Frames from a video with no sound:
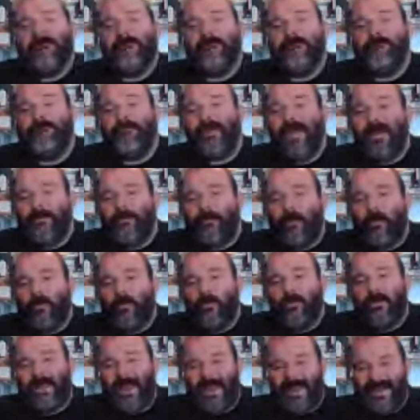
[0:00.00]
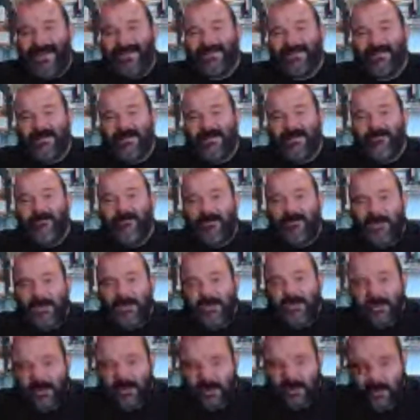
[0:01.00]
He also sent me a
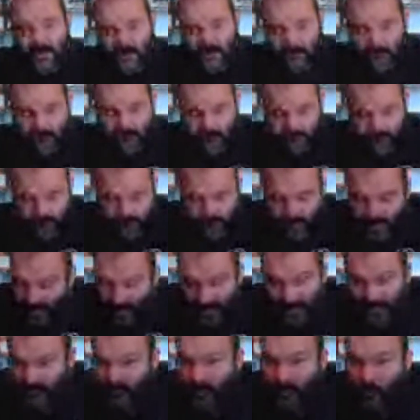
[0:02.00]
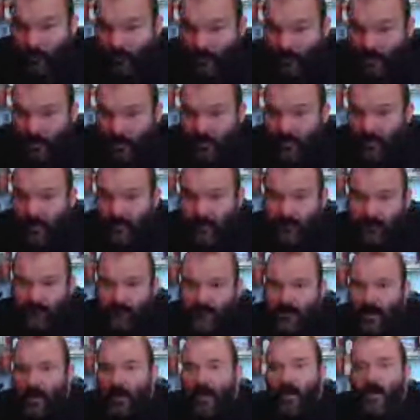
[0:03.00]
maple cask finished. I
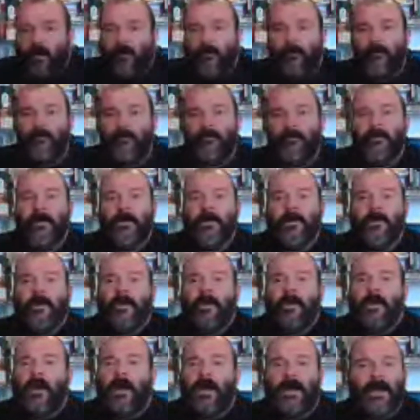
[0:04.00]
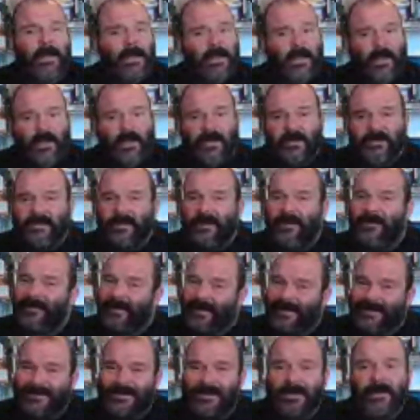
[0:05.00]
haven't opened it yet. I got a
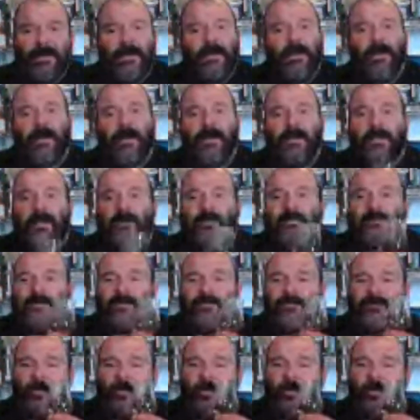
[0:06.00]
lot of stuff. Like I said, I got a